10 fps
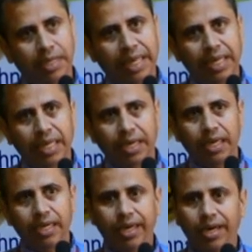
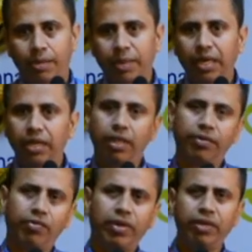technically, academically, they
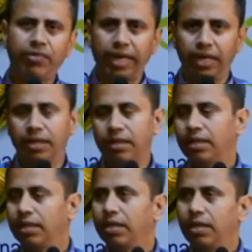were very fine.
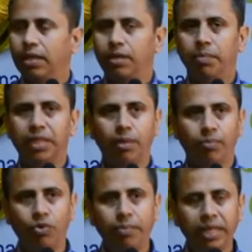But the
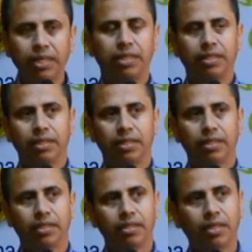moment
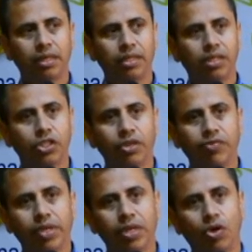the discussion
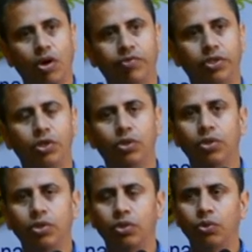veered off
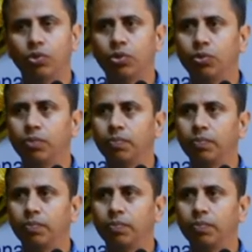to